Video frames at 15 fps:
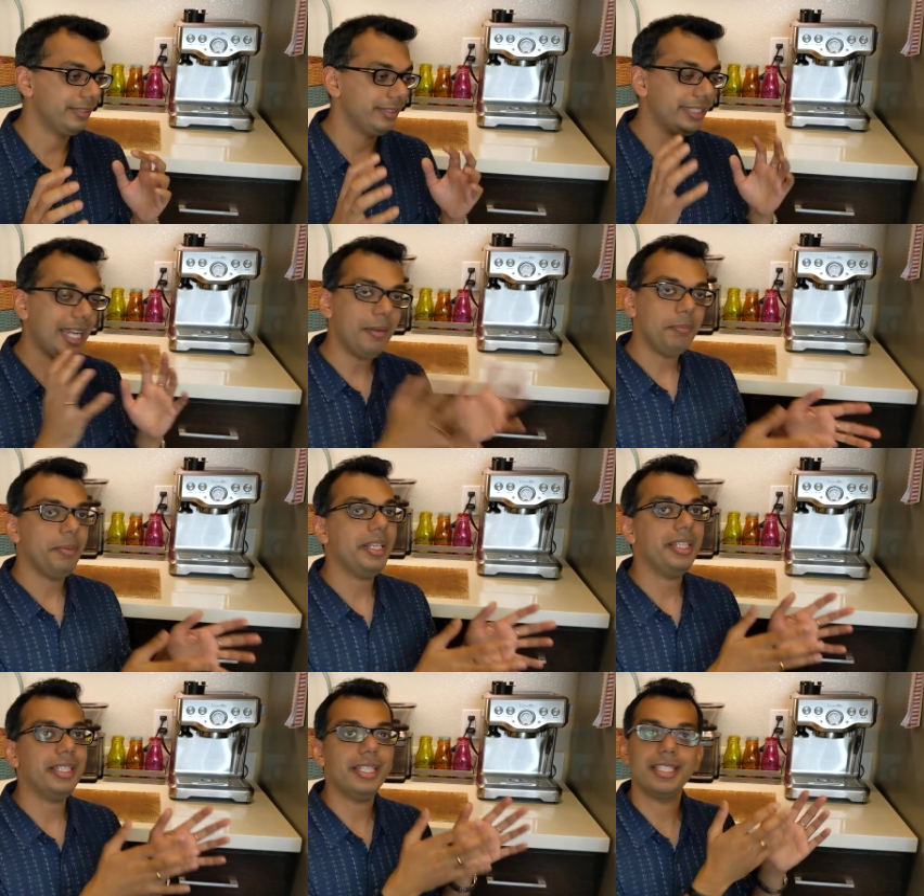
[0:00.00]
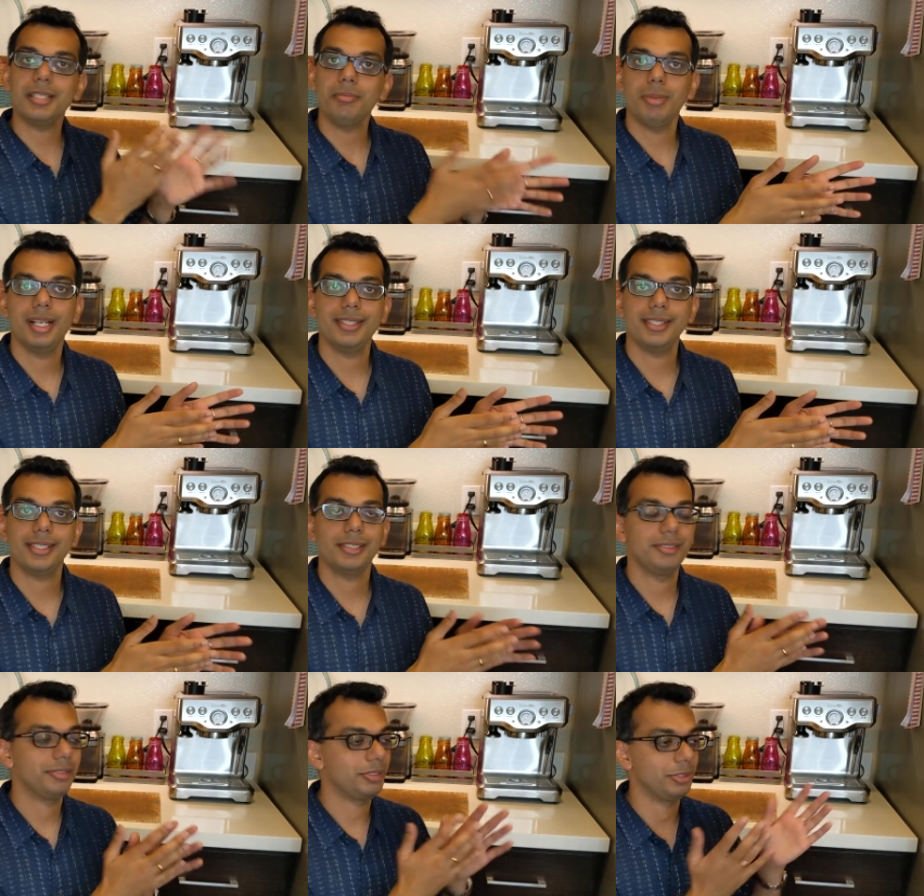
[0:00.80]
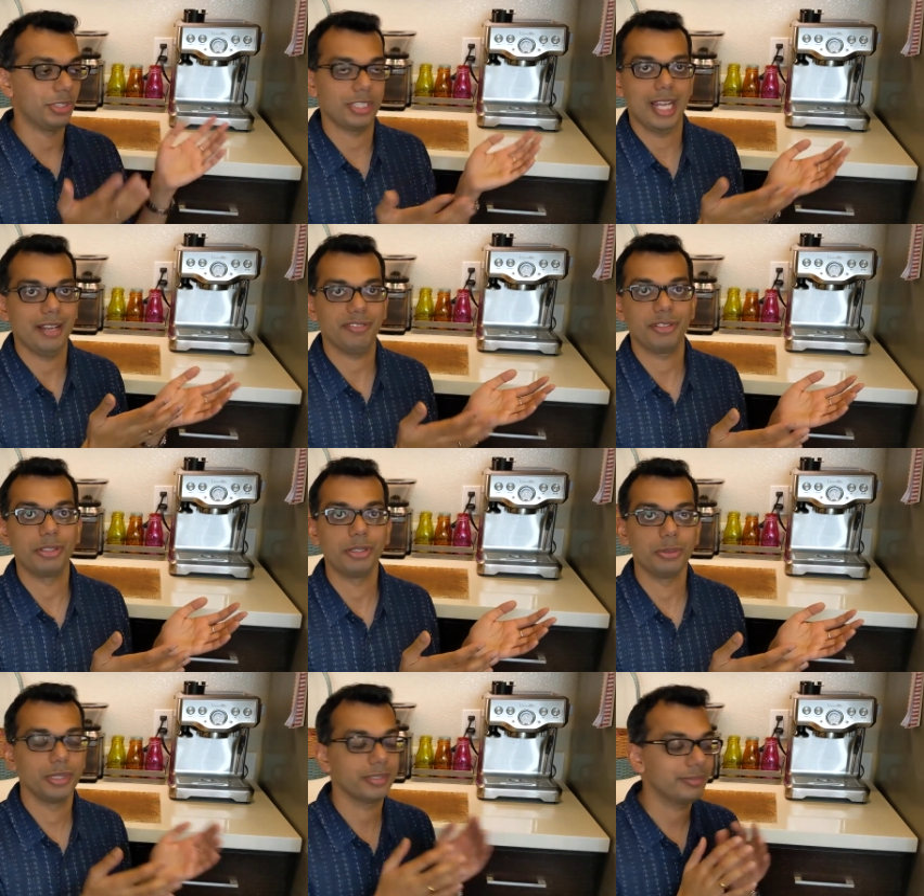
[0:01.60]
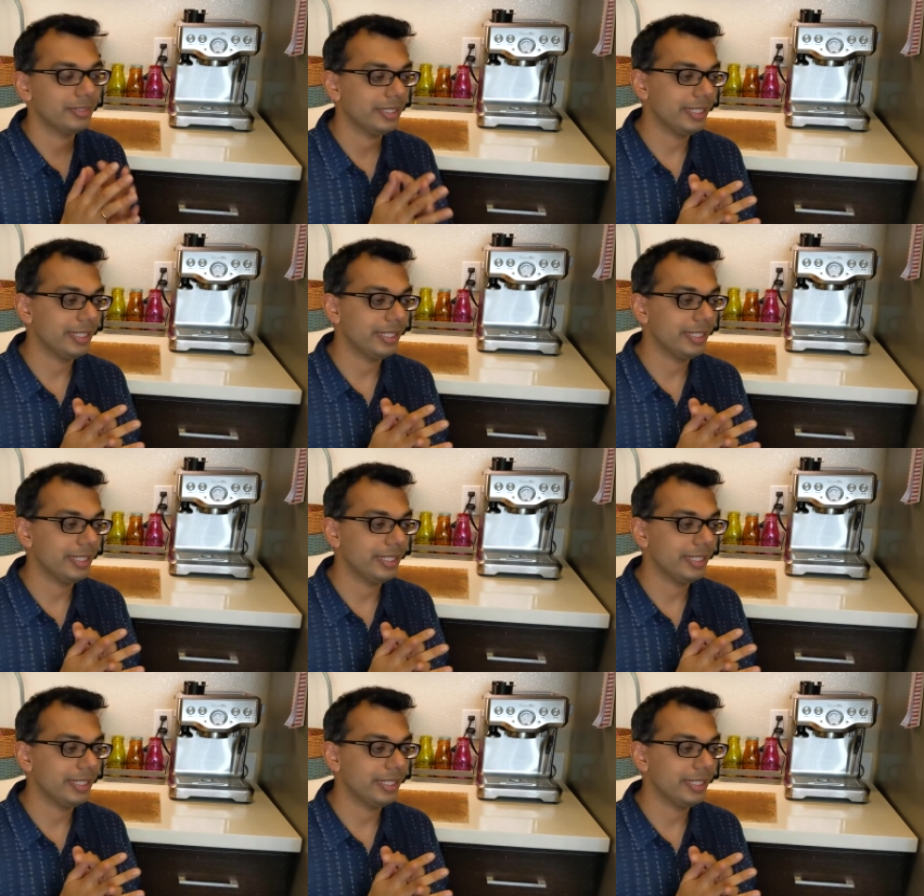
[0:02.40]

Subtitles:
Tamping is a must, you just have to do it.